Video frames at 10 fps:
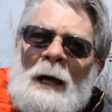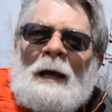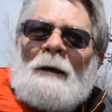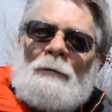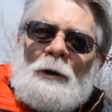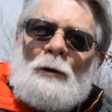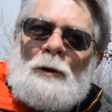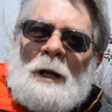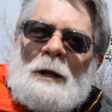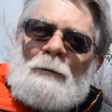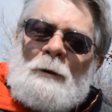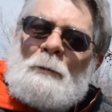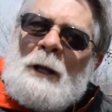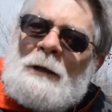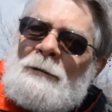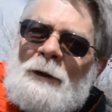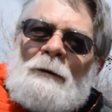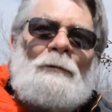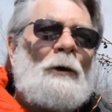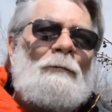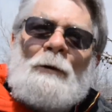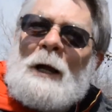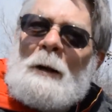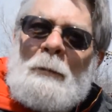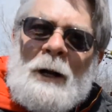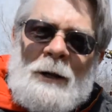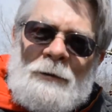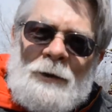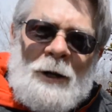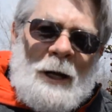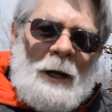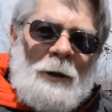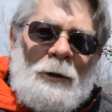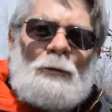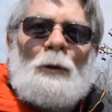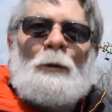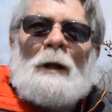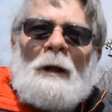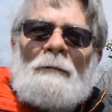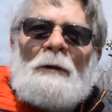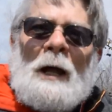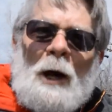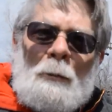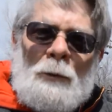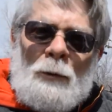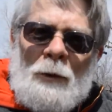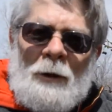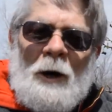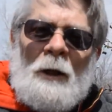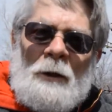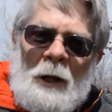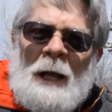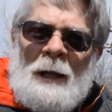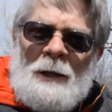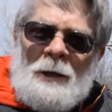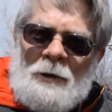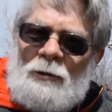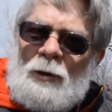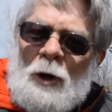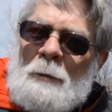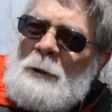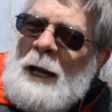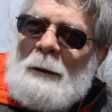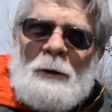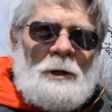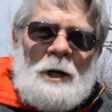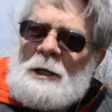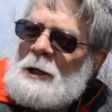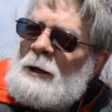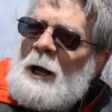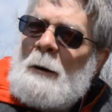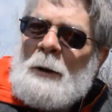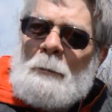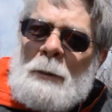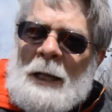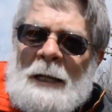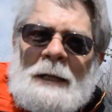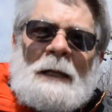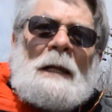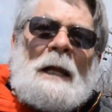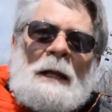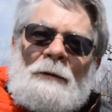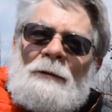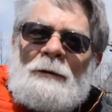If you do need to replace stuff, don't forget about us here at Gullo's. We would love to help you with all of your storm damage and your coming planting needs.